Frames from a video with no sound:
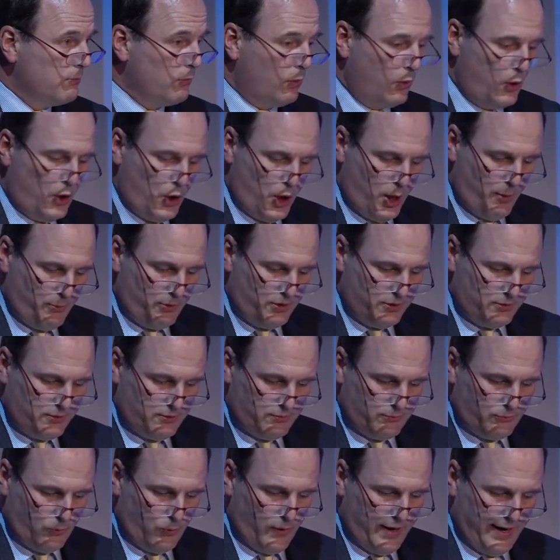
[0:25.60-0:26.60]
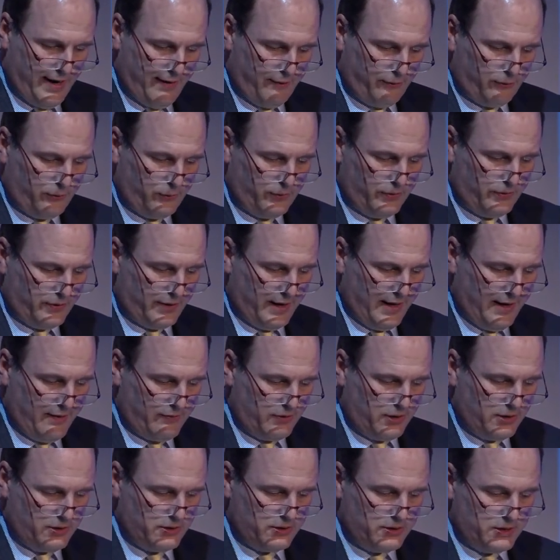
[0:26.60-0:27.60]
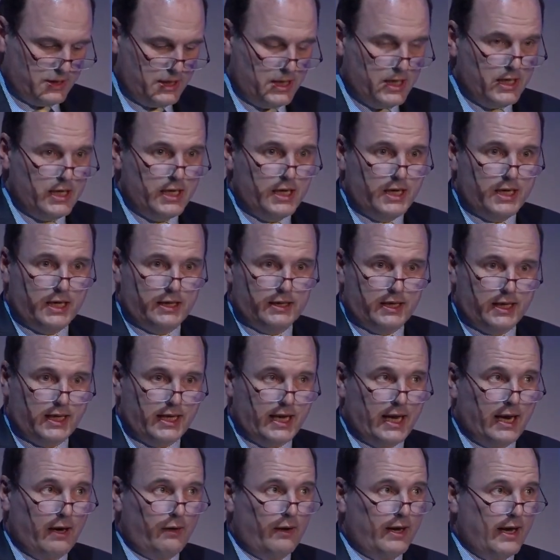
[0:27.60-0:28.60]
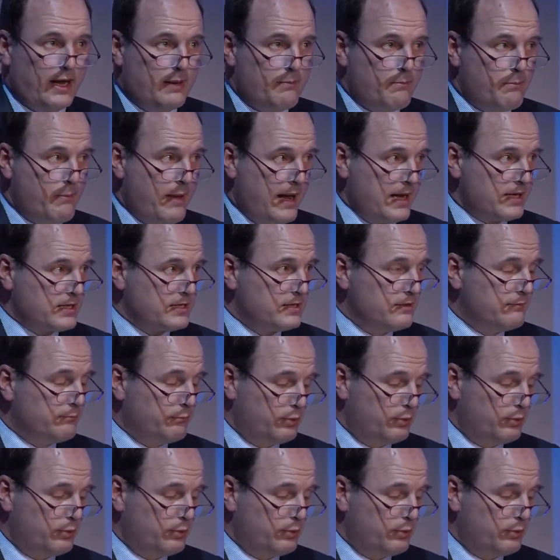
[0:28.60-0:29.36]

more urban, more affluent than ever, and they carry a massive